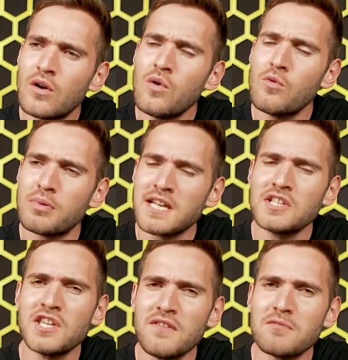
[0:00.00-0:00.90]
Oh,
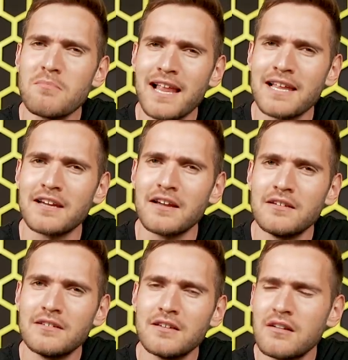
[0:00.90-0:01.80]
potentially even Malaga.
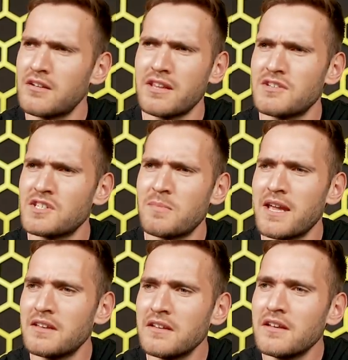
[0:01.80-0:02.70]
Oh no, they're in
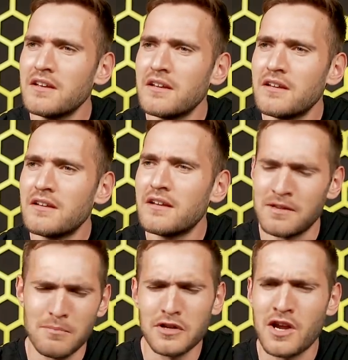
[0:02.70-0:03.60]
Spain.
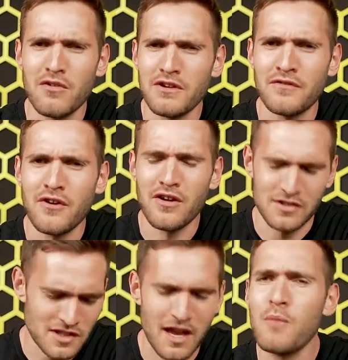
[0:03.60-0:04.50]
And Monaco are in
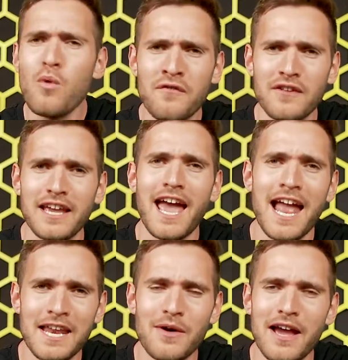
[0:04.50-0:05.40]
France. I'm waffling.
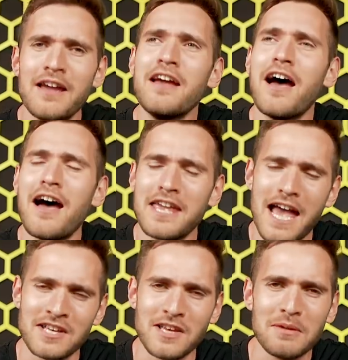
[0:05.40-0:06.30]
Anyway,
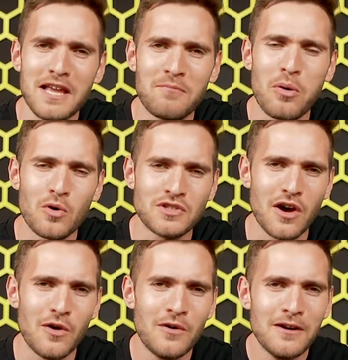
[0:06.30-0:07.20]
yes, I believe
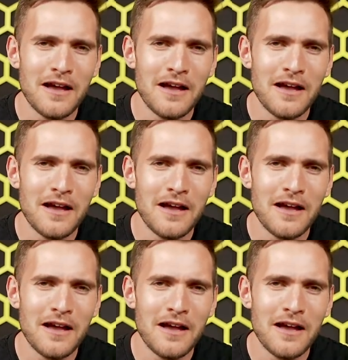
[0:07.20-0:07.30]
Porto...